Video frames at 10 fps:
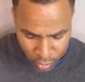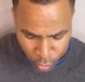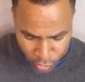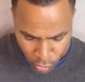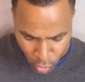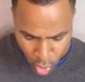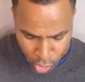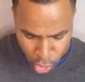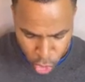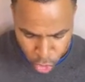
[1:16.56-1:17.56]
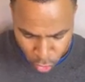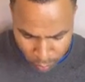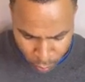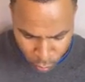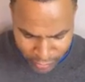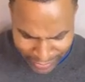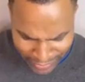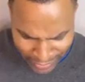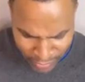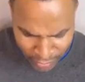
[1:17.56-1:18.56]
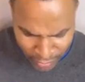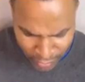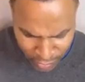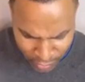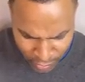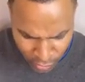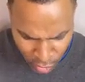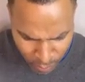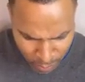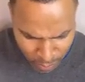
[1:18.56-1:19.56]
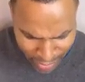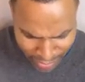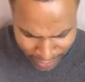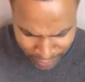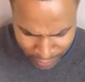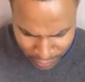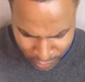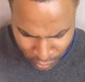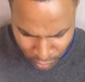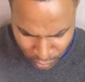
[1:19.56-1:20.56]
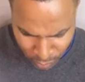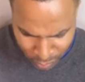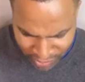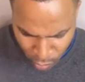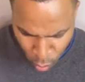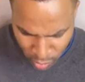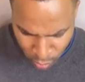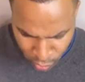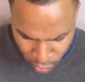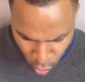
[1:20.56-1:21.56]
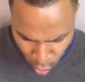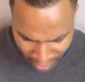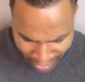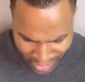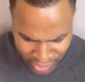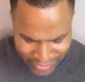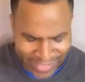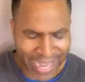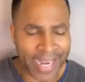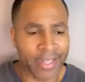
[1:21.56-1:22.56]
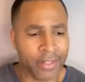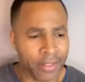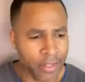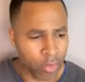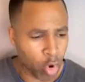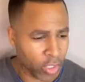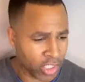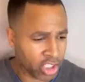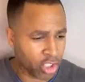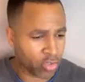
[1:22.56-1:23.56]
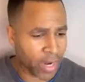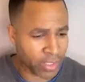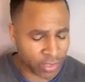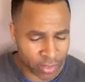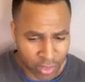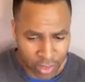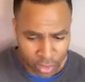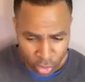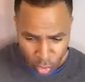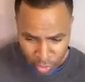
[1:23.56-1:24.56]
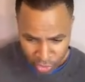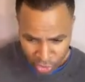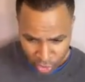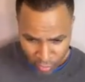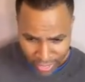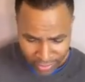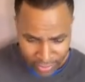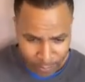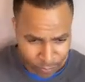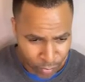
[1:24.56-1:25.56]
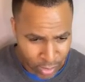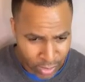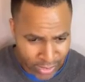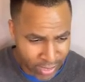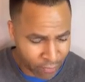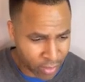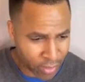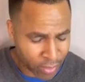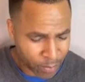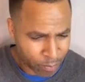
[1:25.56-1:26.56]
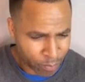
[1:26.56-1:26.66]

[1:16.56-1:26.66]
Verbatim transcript: When you are troubled in your mind, bewildered or agitated or distressed, you are distracted. Even